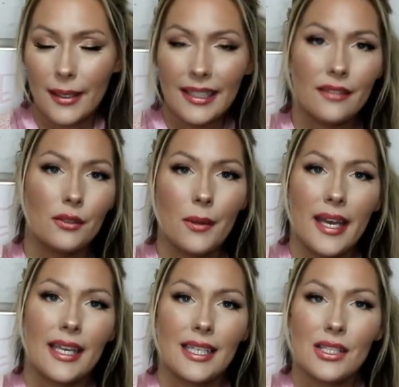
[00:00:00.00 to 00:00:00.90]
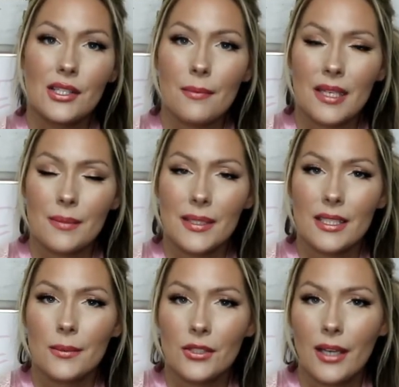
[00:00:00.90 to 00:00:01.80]
The rules for my giveaway
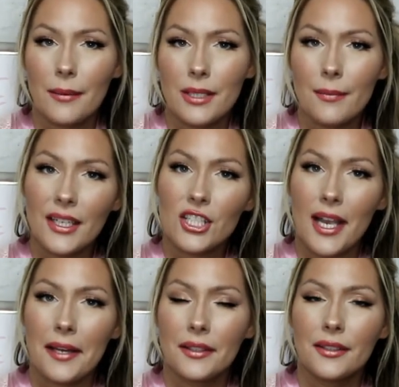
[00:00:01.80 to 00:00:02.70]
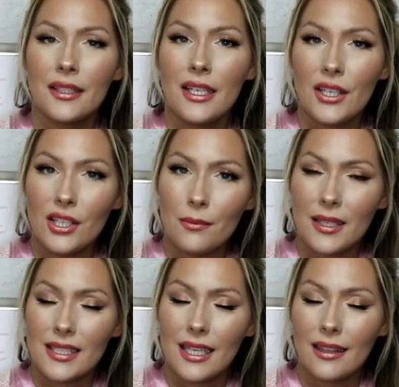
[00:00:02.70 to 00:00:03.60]
is you must be subscribed to my
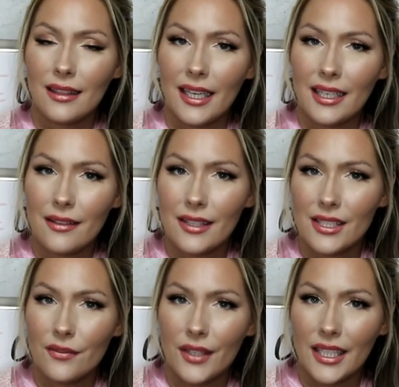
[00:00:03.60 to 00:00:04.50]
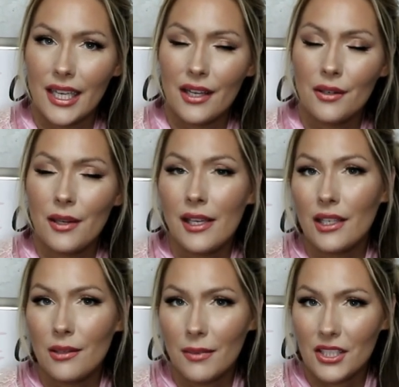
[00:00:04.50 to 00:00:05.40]
channel, you must like this
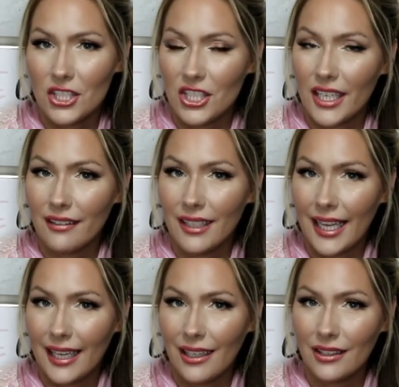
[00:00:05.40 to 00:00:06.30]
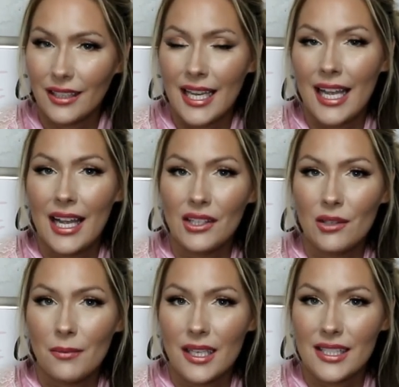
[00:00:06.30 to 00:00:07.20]
video, you must share it
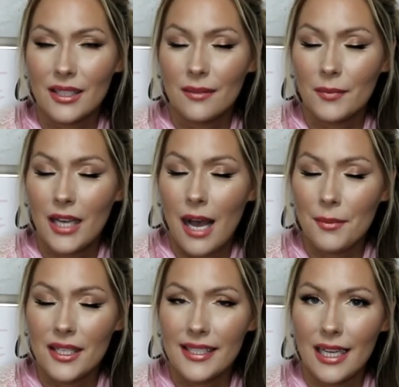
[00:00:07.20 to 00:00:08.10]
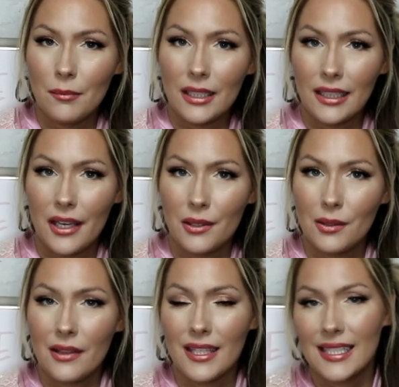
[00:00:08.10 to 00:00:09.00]
out, and you must comment
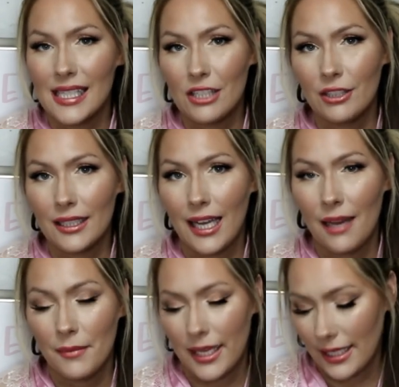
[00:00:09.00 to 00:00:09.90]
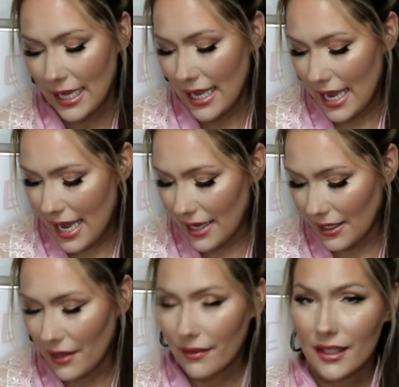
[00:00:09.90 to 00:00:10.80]
down below the secret
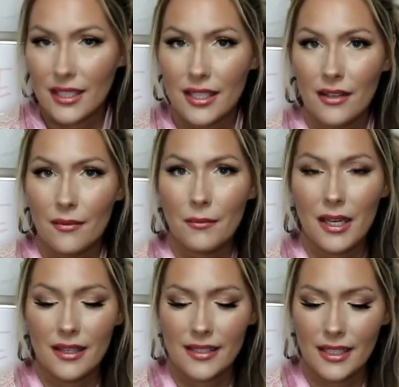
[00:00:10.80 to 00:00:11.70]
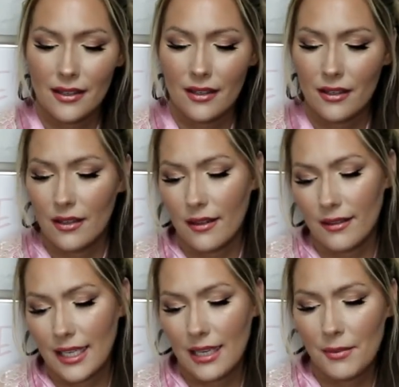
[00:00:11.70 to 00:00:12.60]
comment and this month's